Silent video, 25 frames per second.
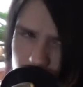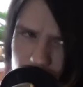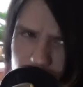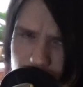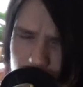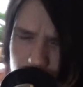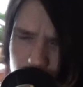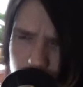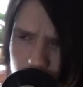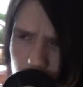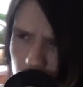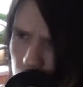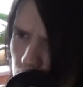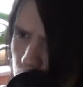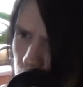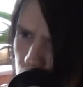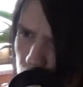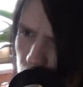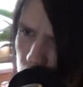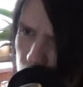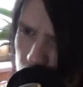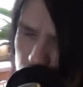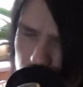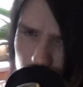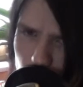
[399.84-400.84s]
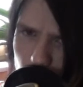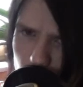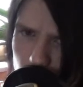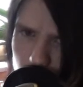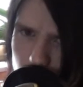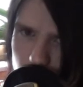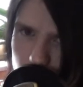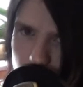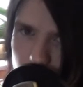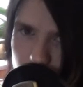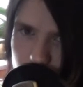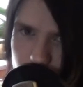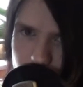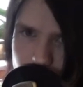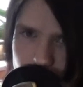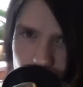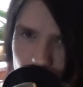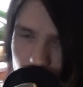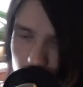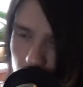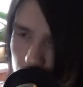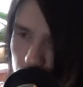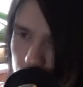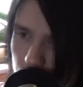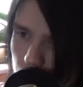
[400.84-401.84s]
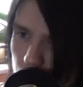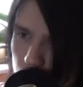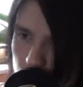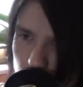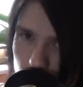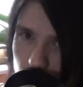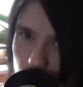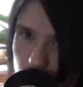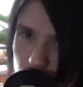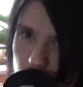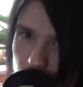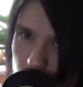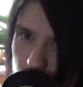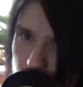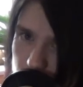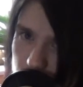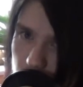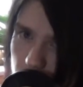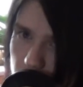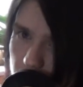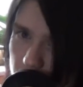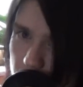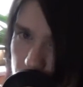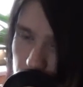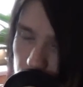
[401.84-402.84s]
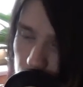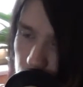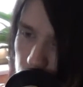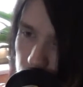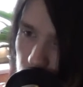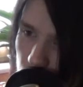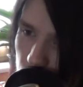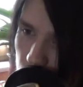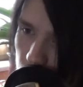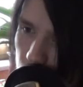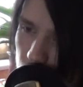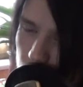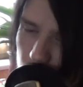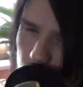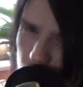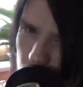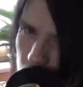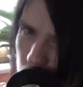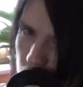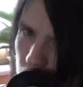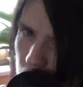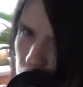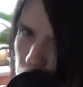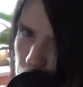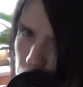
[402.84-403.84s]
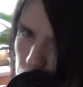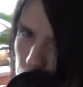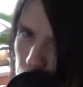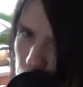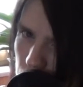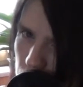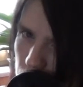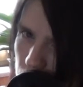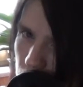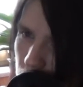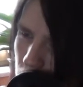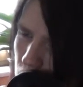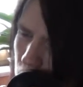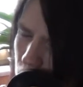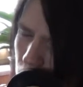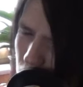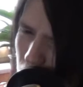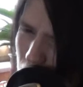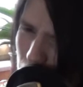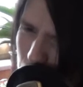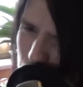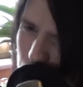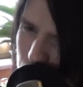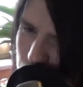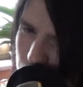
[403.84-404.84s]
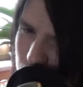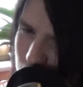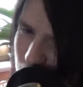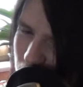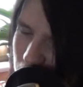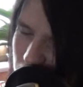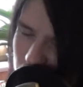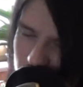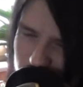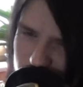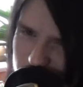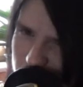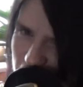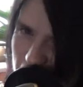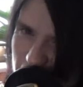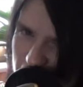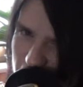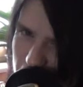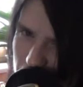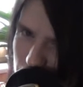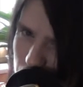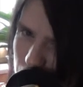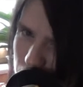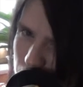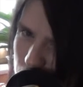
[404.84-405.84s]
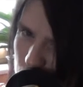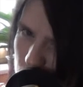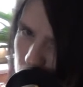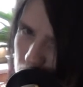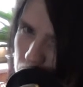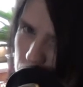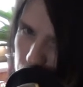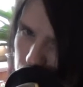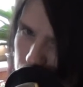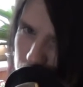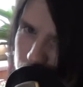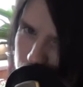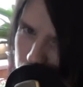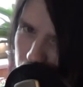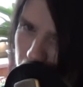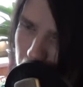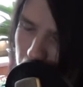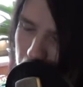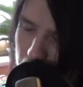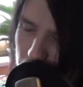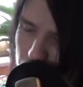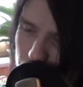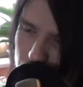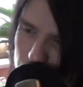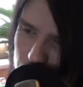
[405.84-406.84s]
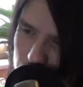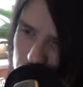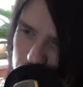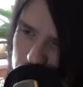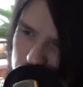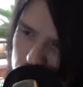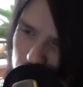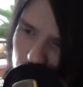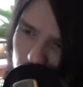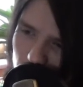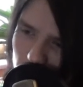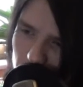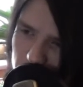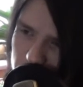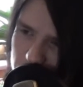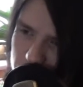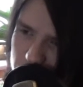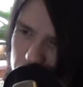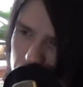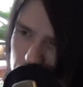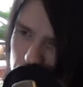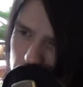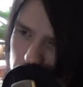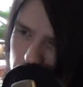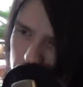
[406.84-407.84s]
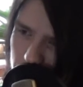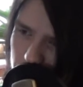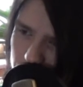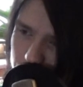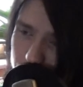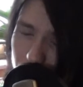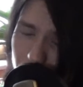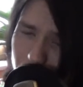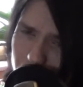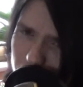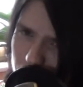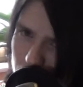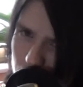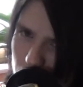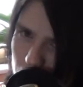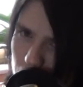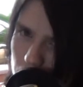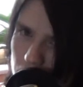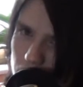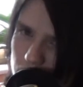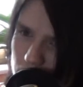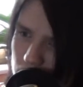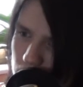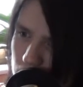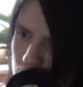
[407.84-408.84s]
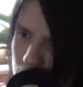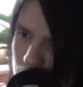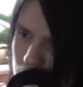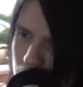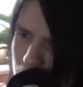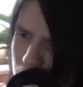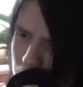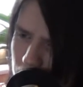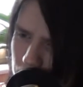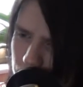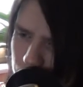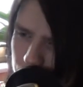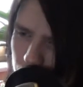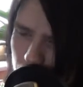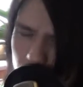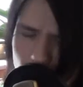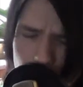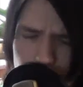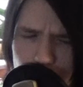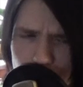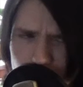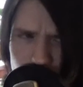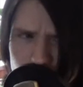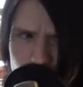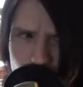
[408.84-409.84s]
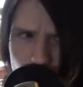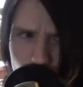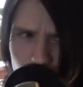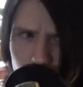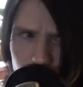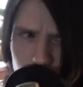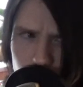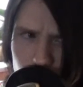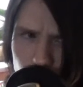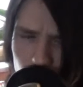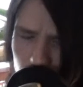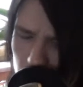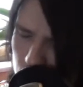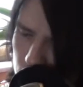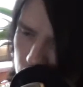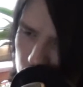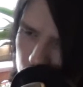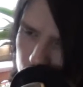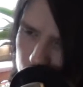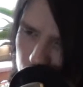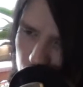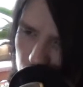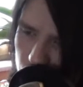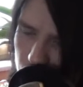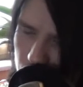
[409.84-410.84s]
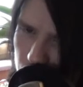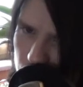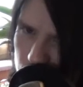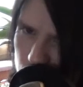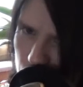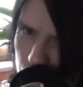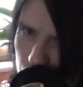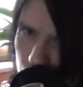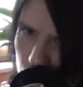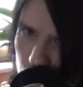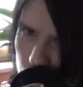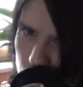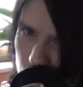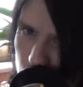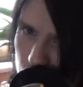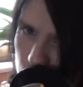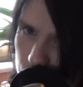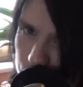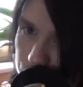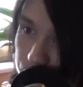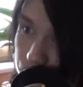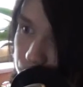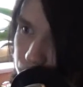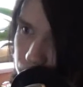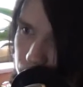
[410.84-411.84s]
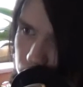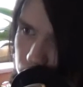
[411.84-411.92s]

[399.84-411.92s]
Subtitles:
team, I don't know, Sword, with Salem on call, because I want to see a Chibi Salem, it was so awesome. I don't know, I'm not the only one who thinks about it.